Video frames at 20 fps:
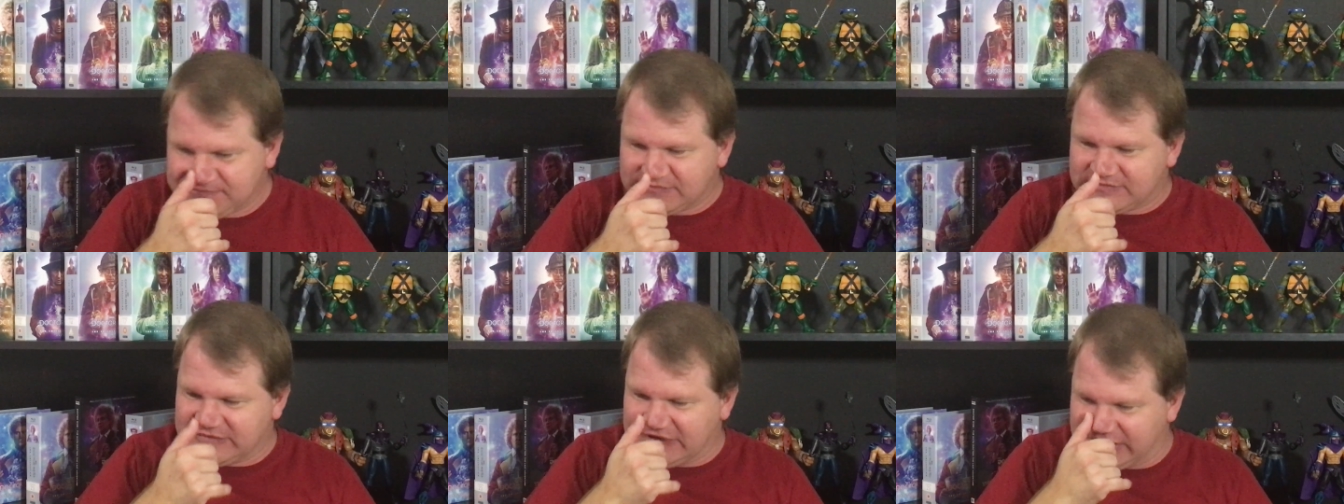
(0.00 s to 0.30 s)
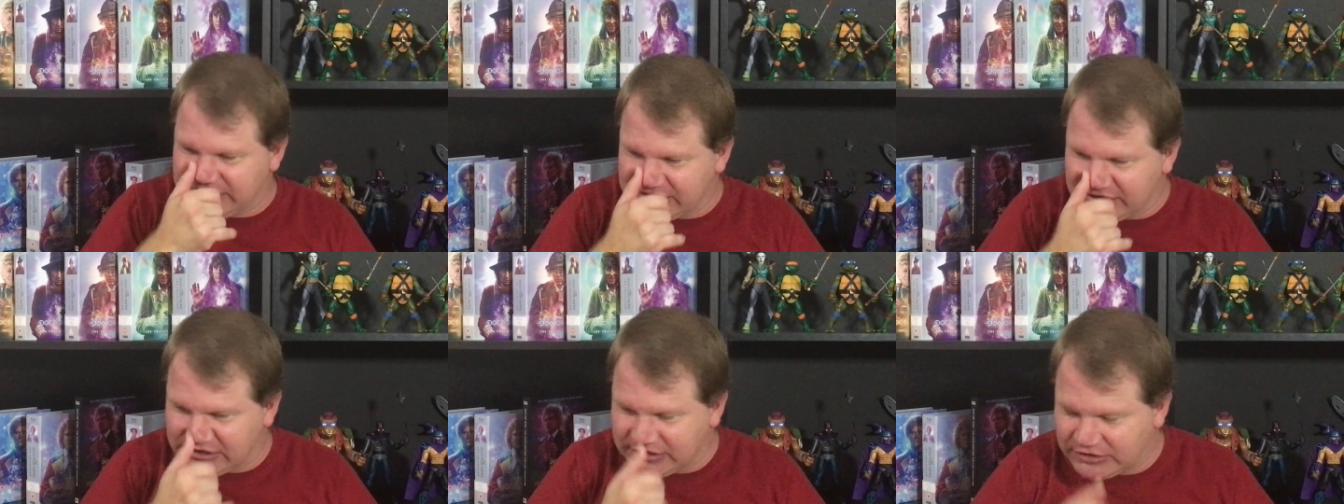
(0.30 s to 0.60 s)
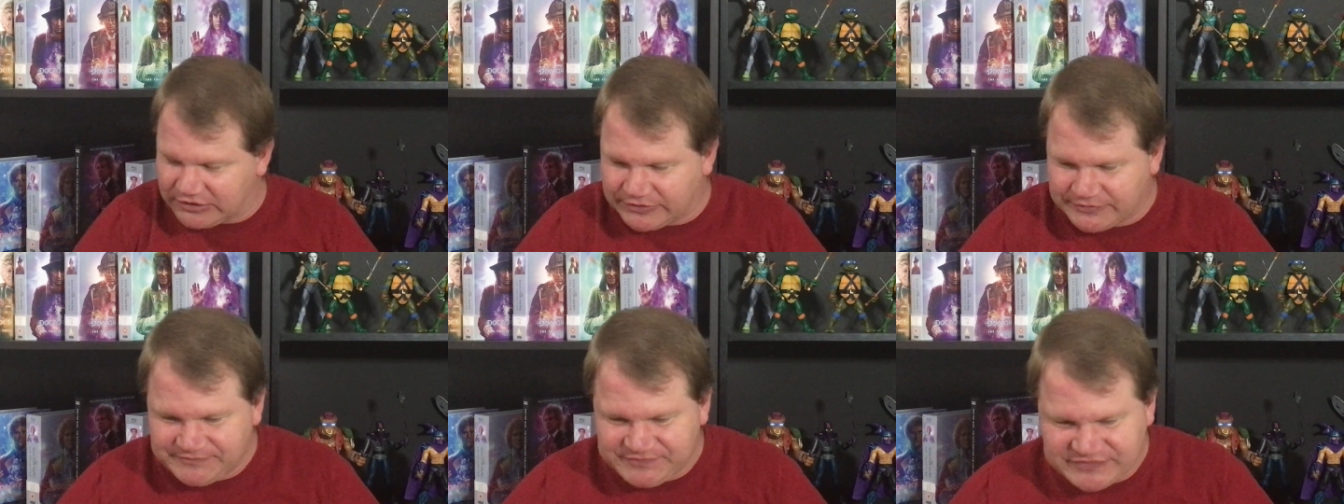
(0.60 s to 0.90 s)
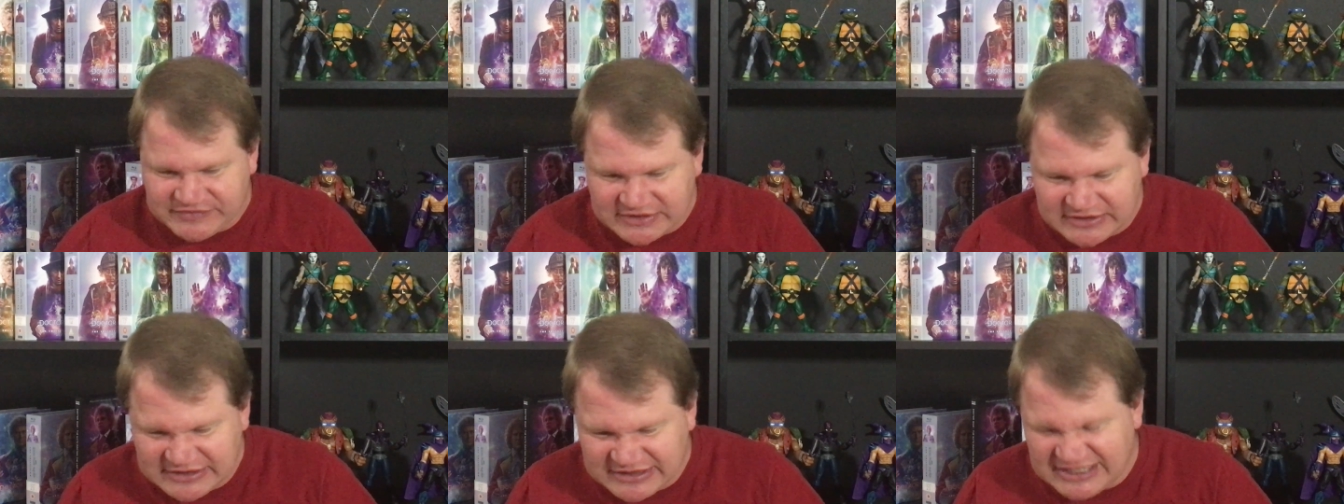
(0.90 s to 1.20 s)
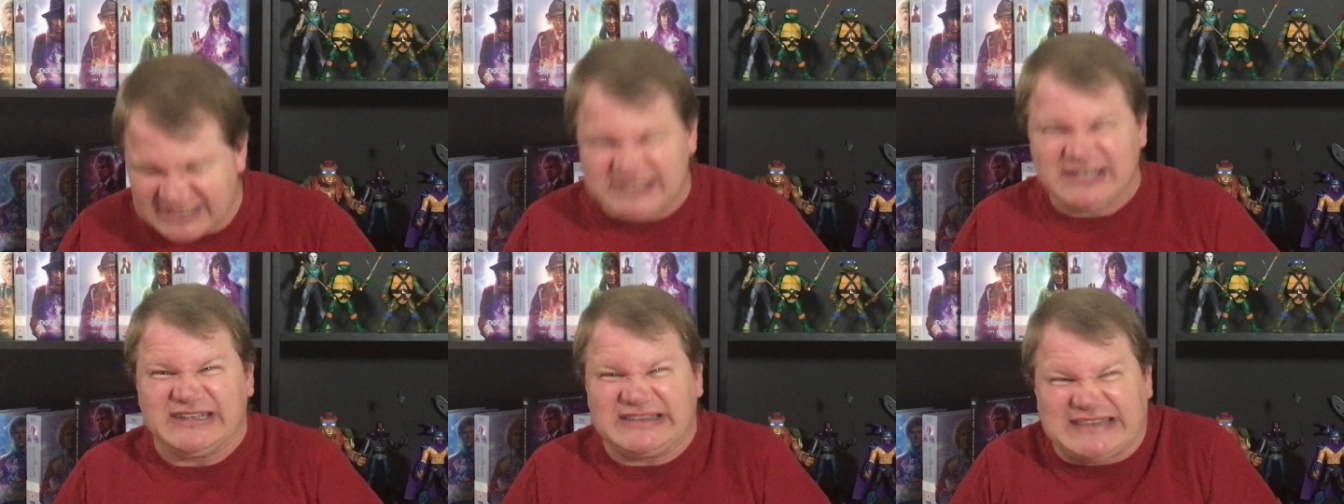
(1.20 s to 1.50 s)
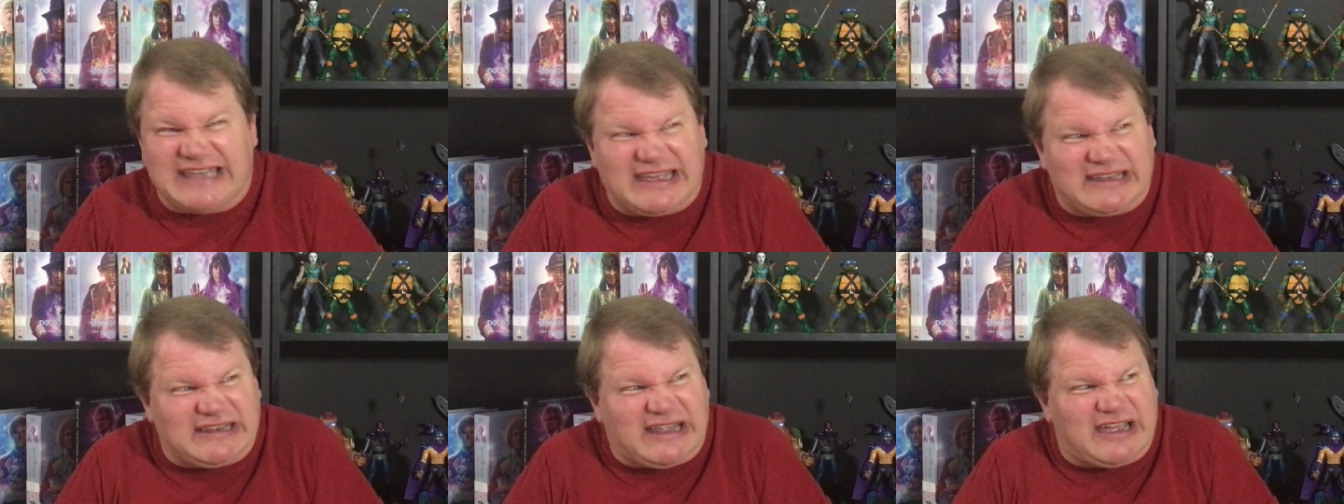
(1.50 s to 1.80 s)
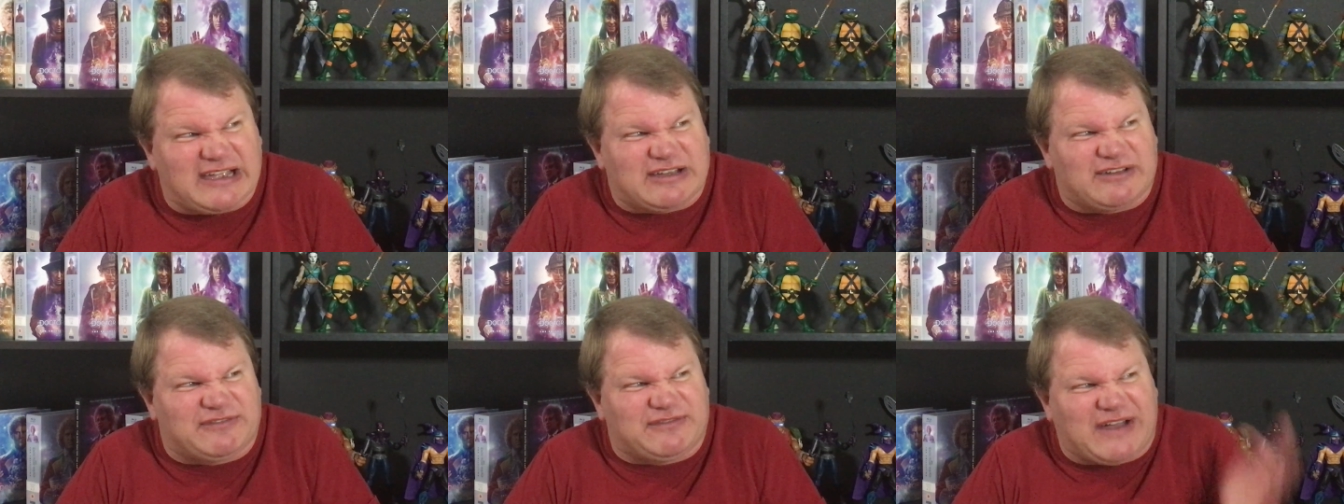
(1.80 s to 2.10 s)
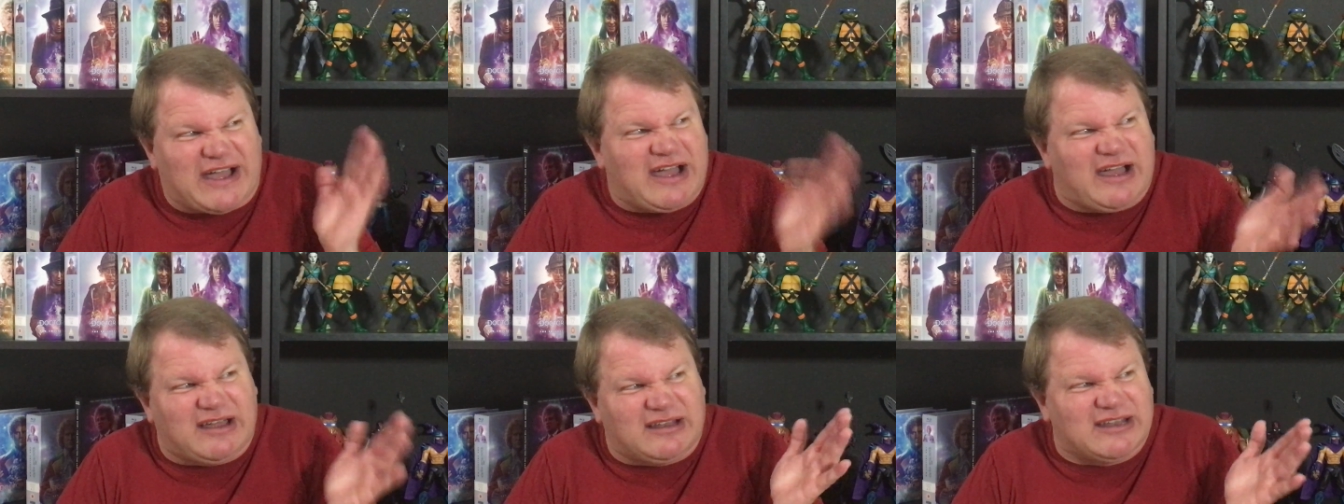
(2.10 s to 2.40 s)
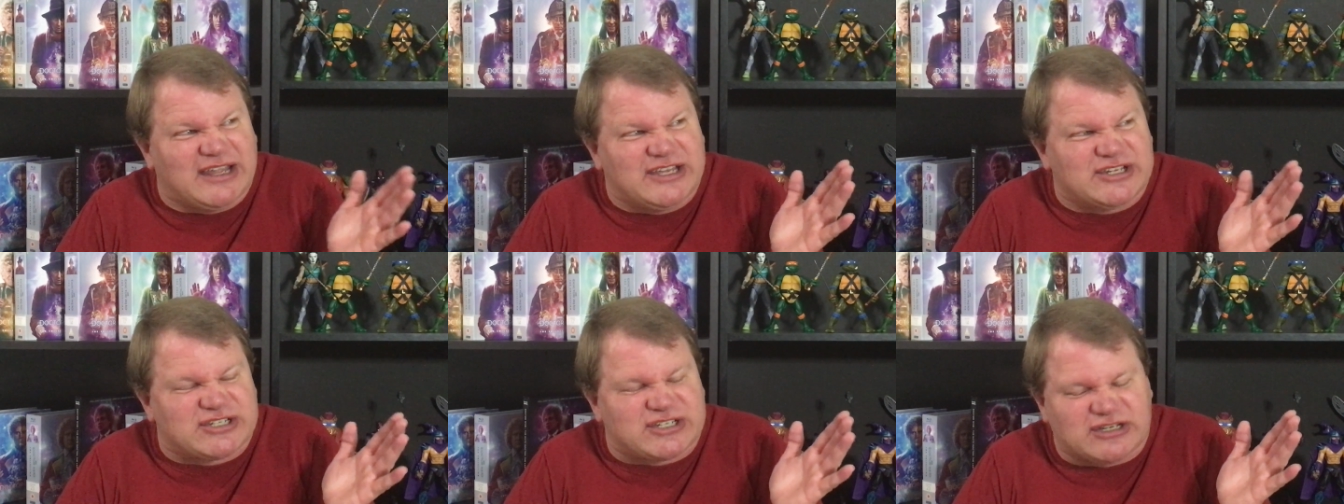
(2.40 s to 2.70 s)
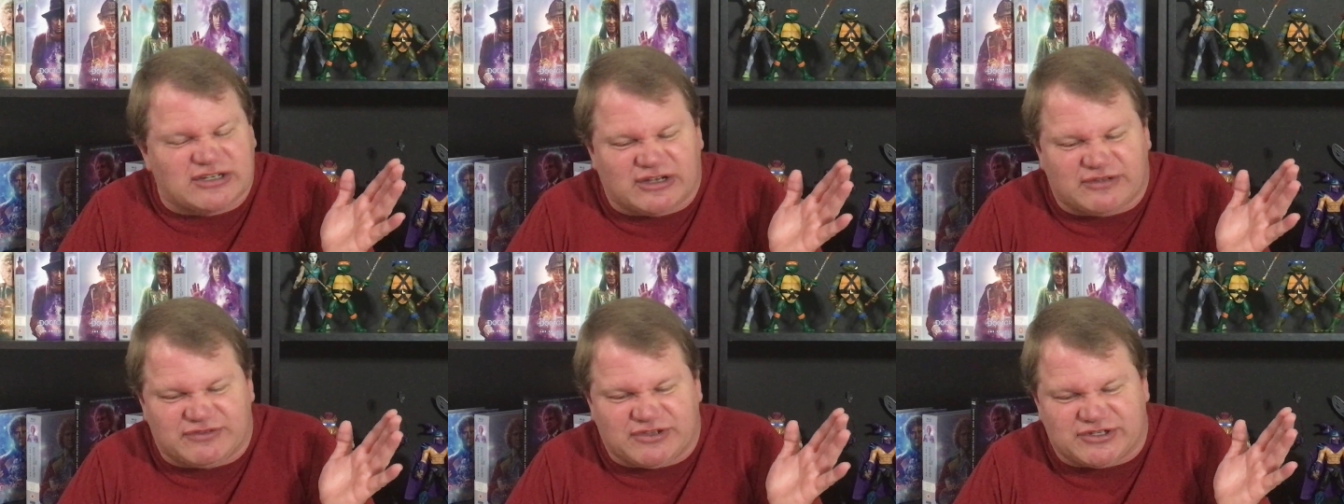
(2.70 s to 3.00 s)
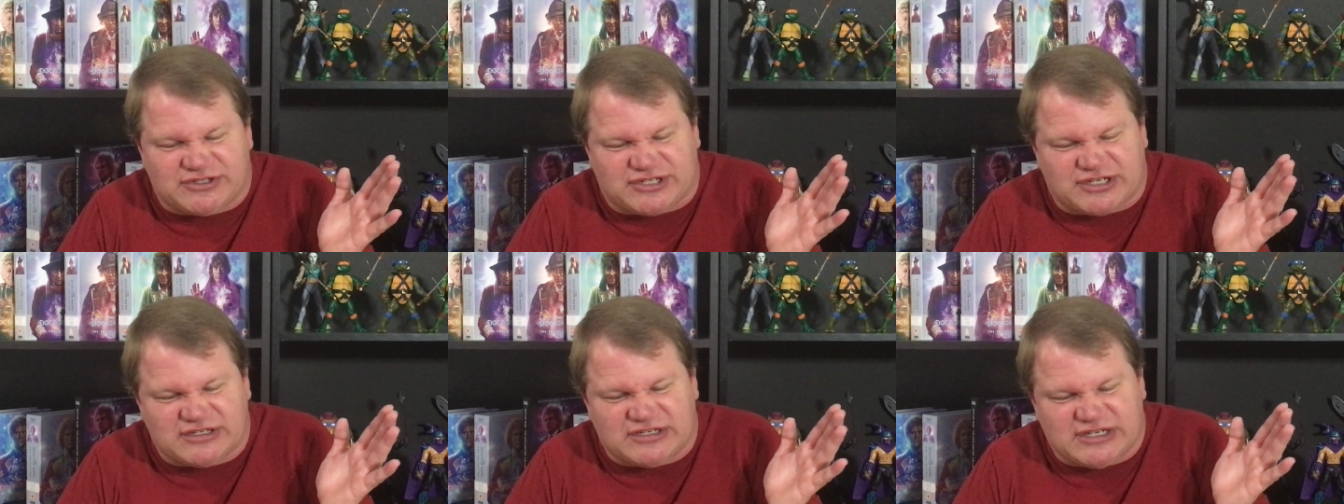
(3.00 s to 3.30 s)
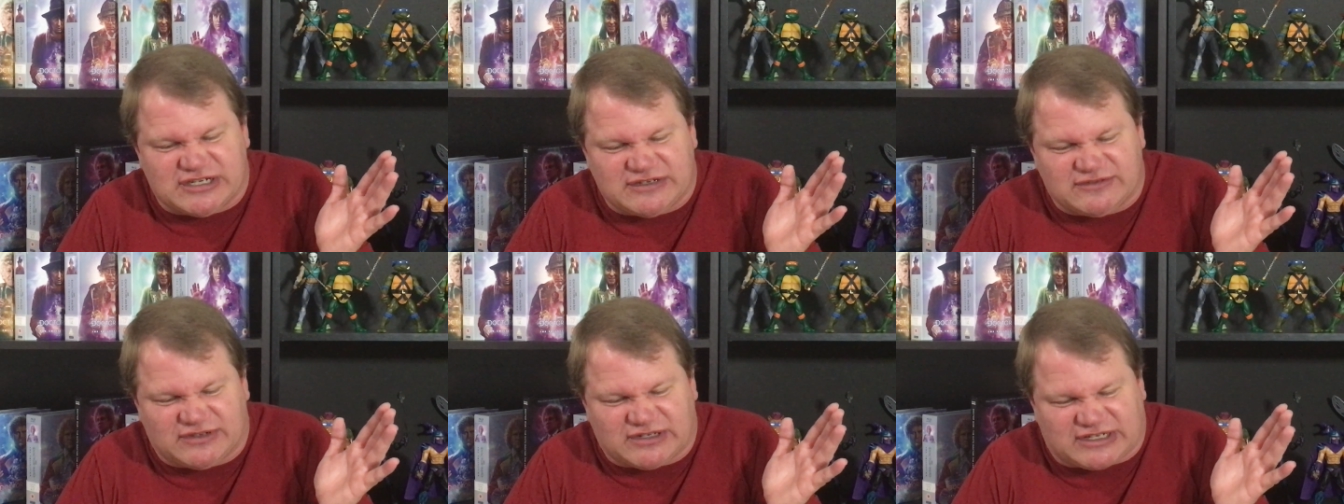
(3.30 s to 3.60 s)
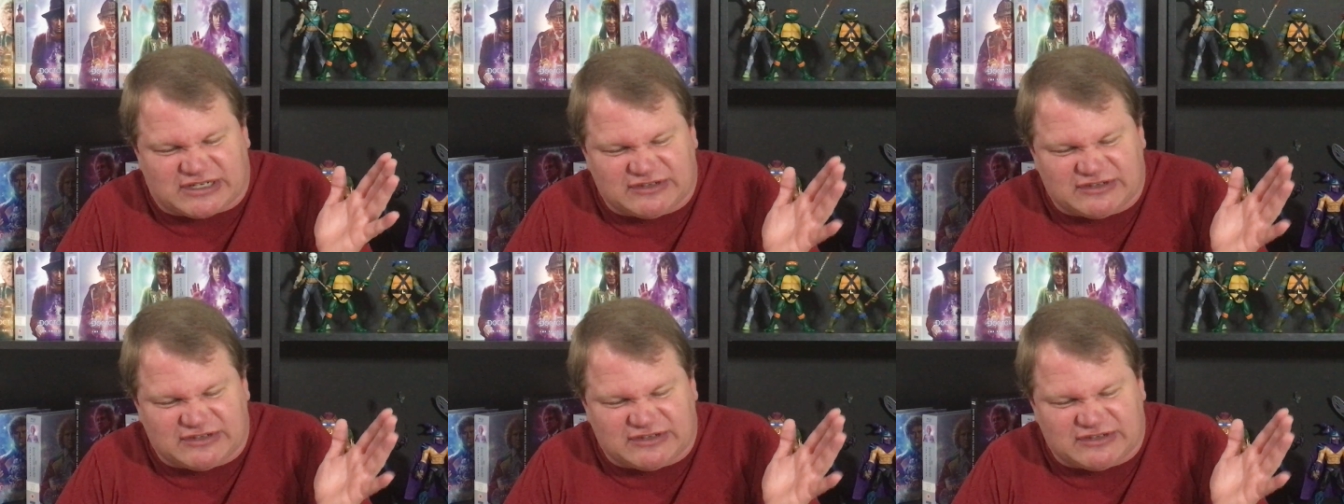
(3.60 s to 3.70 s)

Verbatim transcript: You know, isn't that like a violation of the Geneva